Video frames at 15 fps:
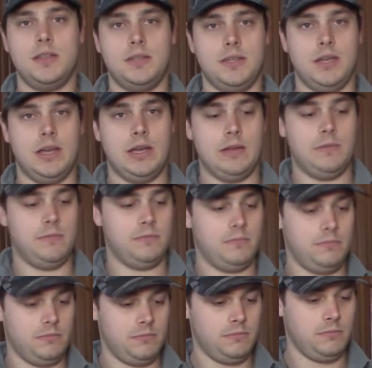to
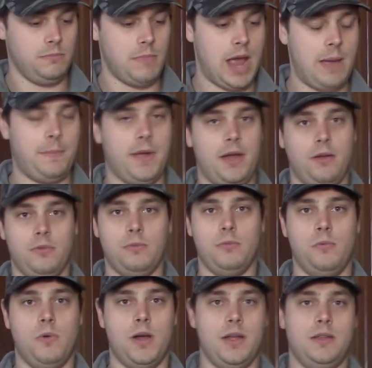map out
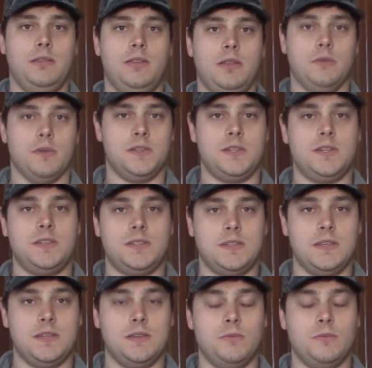what the resistance,